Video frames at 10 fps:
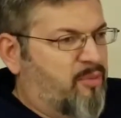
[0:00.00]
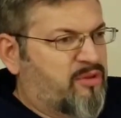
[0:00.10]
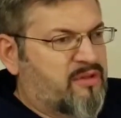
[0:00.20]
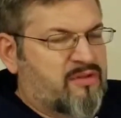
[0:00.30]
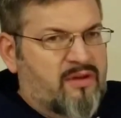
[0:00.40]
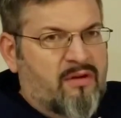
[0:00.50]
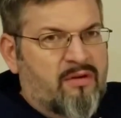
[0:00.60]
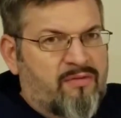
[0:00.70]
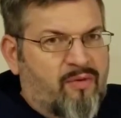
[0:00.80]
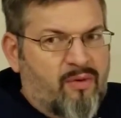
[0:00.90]
I put this
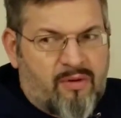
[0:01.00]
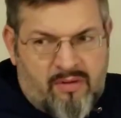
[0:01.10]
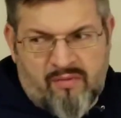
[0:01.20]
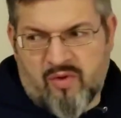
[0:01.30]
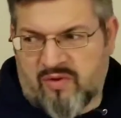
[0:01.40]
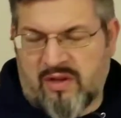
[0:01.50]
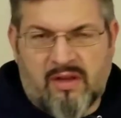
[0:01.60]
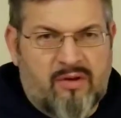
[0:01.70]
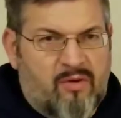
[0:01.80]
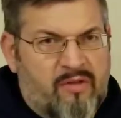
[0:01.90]
here for if you're
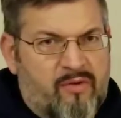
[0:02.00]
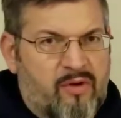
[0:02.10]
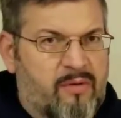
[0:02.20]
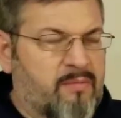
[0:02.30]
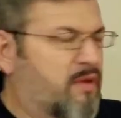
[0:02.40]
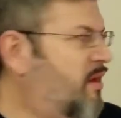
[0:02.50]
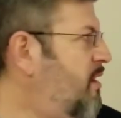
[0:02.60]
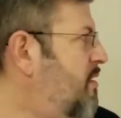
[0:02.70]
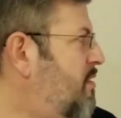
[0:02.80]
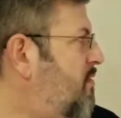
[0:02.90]
sitting in your living room
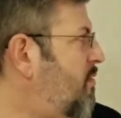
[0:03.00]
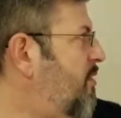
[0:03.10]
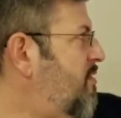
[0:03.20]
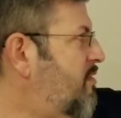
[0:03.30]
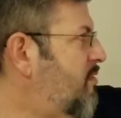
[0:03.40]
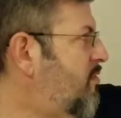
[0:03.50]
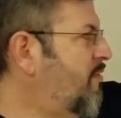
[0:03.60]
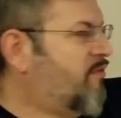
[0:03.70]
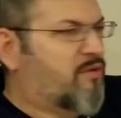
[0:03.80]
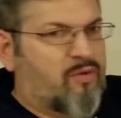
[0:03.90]
and somebody's
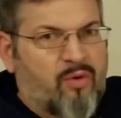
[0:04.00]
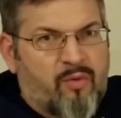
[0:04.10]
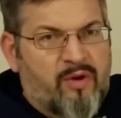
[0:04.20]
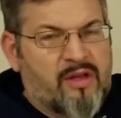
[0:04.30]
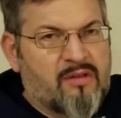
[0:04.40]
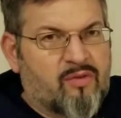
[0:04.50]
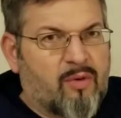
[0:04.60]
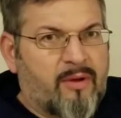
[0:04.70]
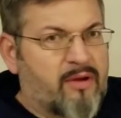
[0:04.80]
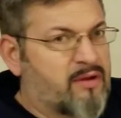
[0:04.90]
at the front door ringing the
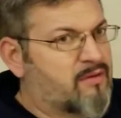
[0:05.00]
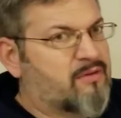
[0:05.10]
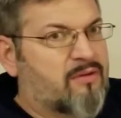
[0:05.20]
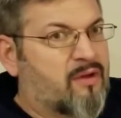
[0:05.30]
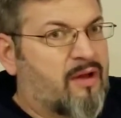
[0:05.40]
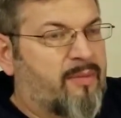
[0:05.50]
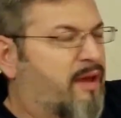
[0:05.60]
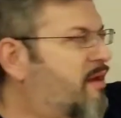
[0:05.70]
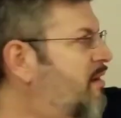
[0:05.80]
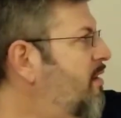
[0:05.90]
doorbell, you can just look
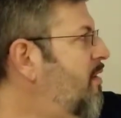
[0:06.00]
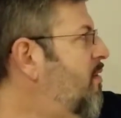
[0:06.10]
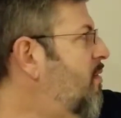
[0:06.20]
up at it,